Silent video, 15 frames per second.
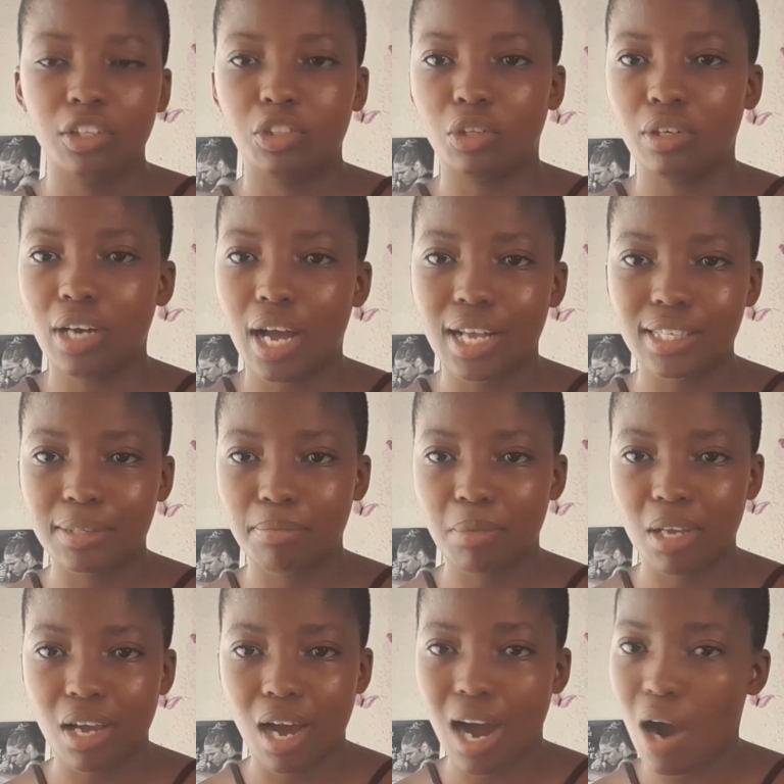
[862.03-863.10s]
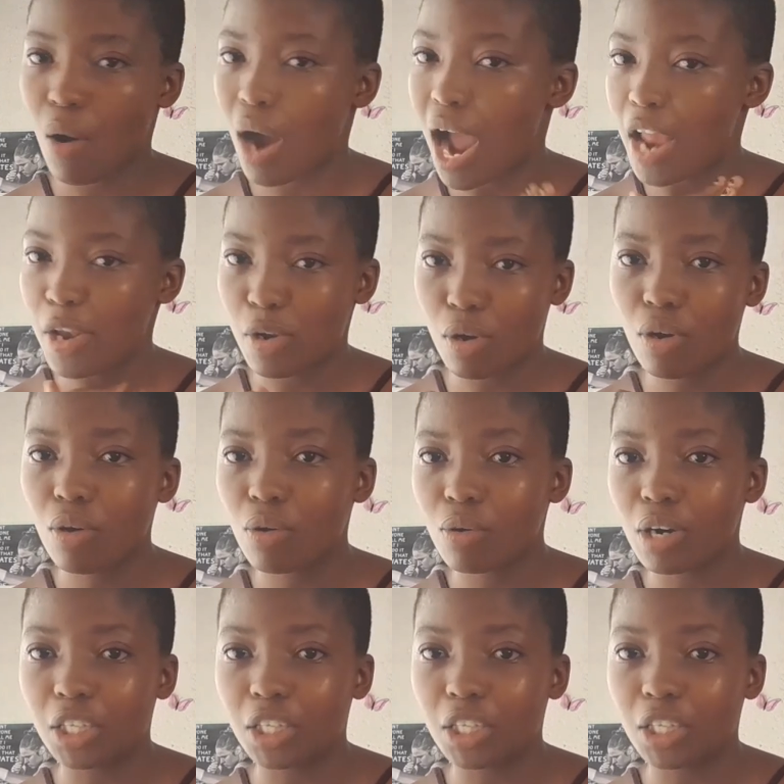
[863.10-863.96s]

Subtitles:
Don't ask me how I know.